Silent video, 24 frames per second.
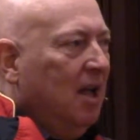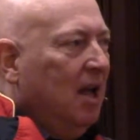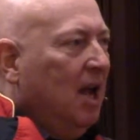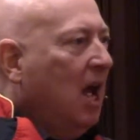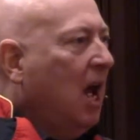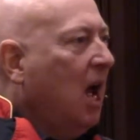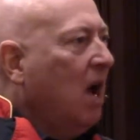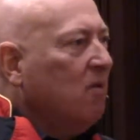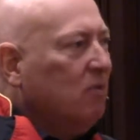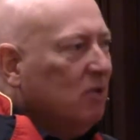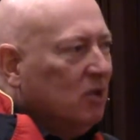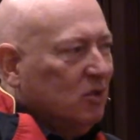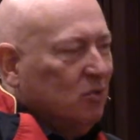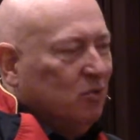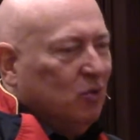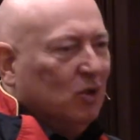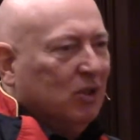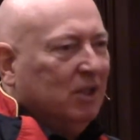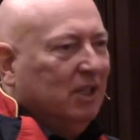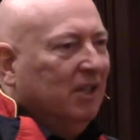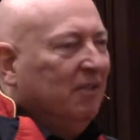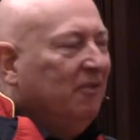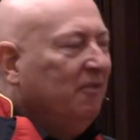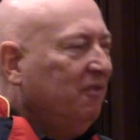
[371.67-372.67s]
I was
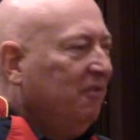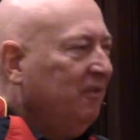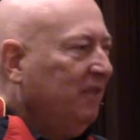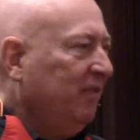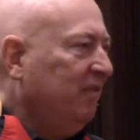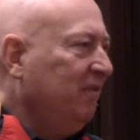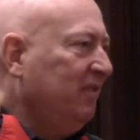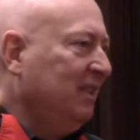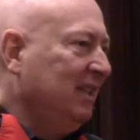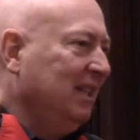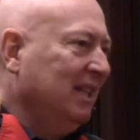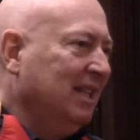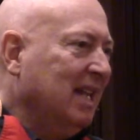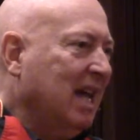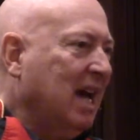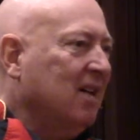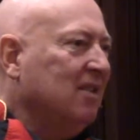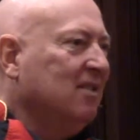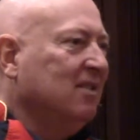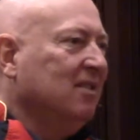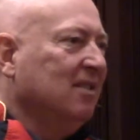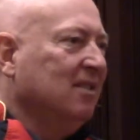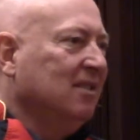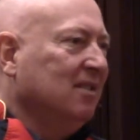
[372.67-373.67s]
working 15
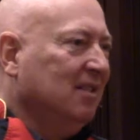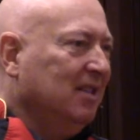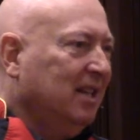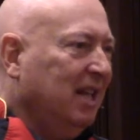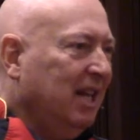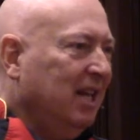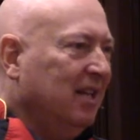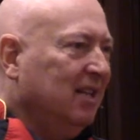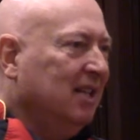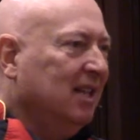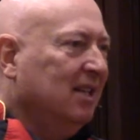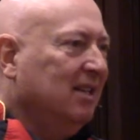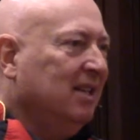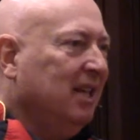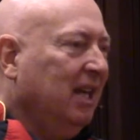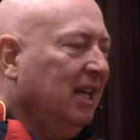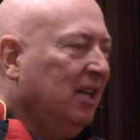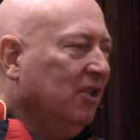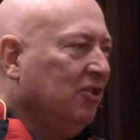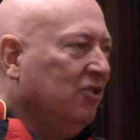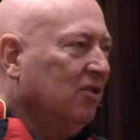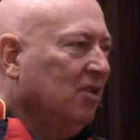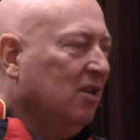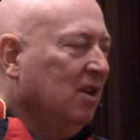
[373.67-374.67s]
hours a day at that
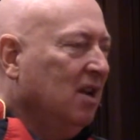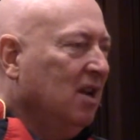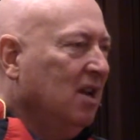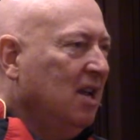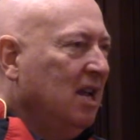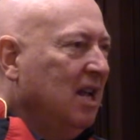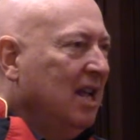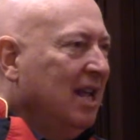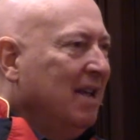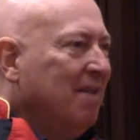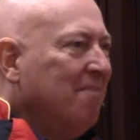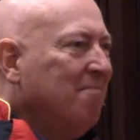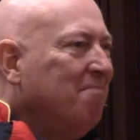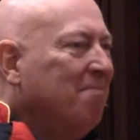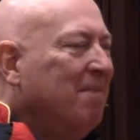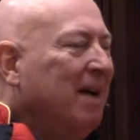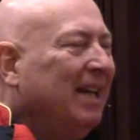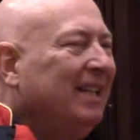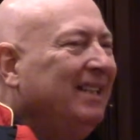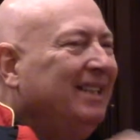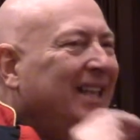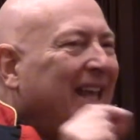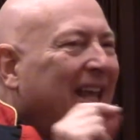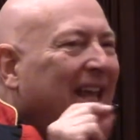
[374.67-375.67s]
age. My
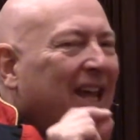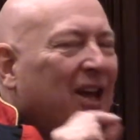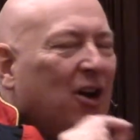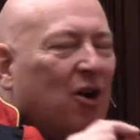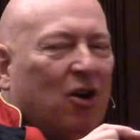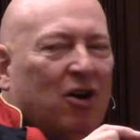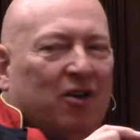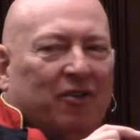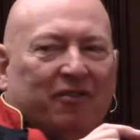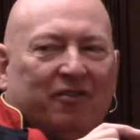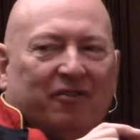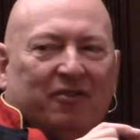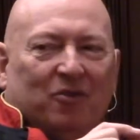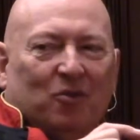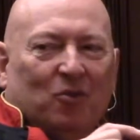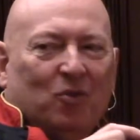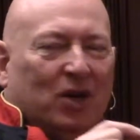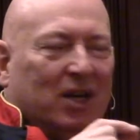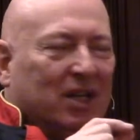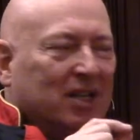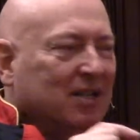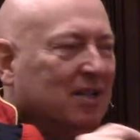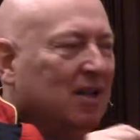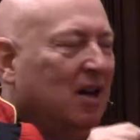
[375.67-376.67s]
day off
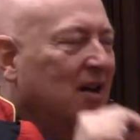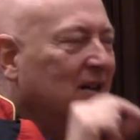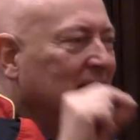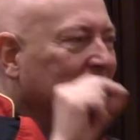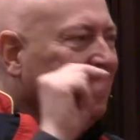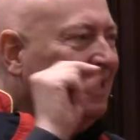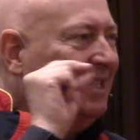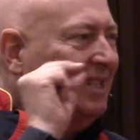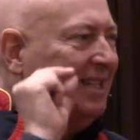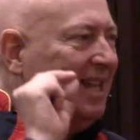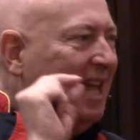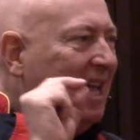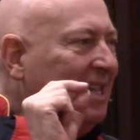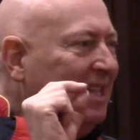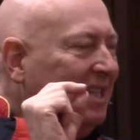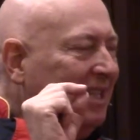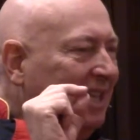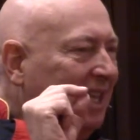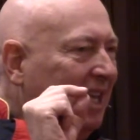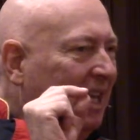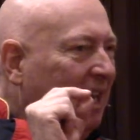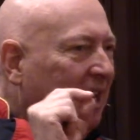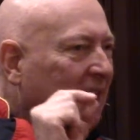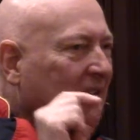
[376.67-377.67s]
was on
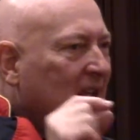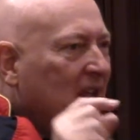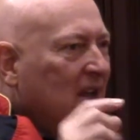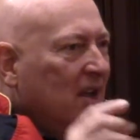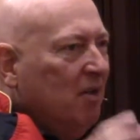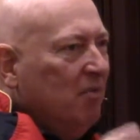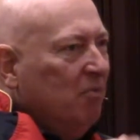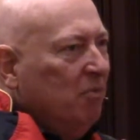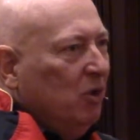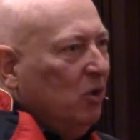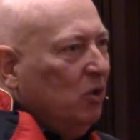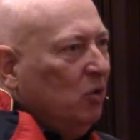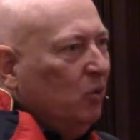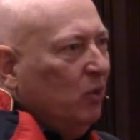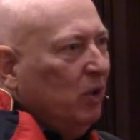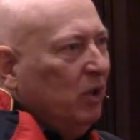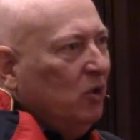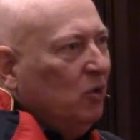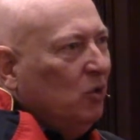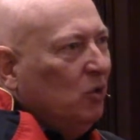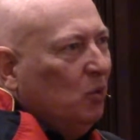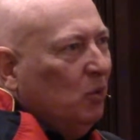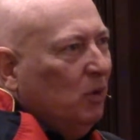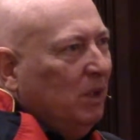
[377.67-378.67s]
Sunday between
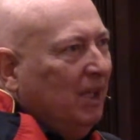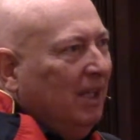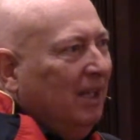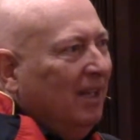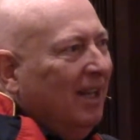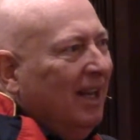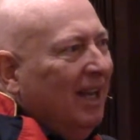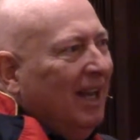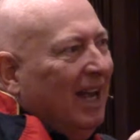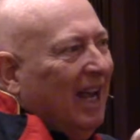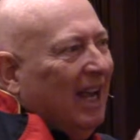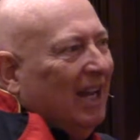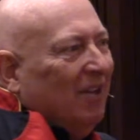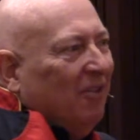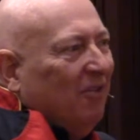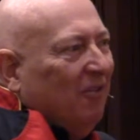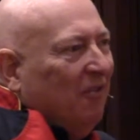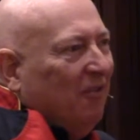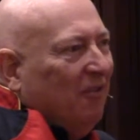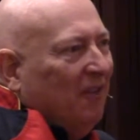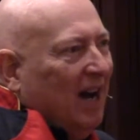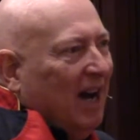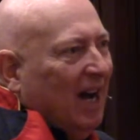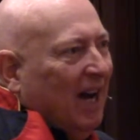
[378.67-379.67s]
3 and
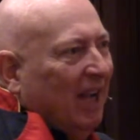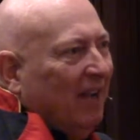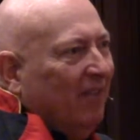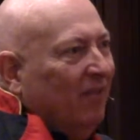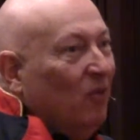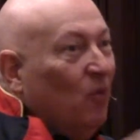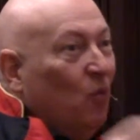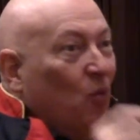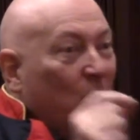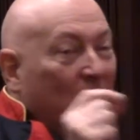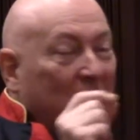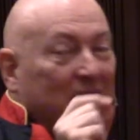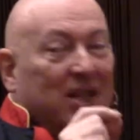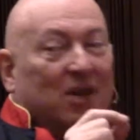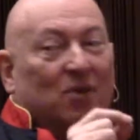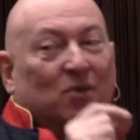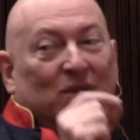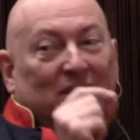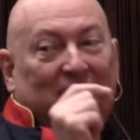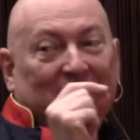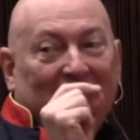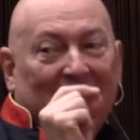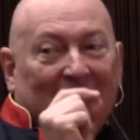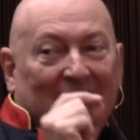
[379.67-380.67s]
5 when I
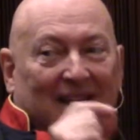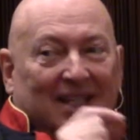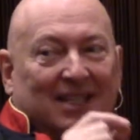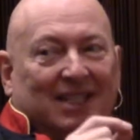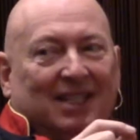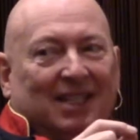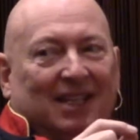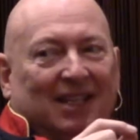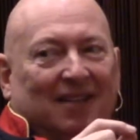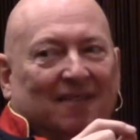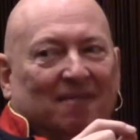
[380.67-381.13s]
was lucky.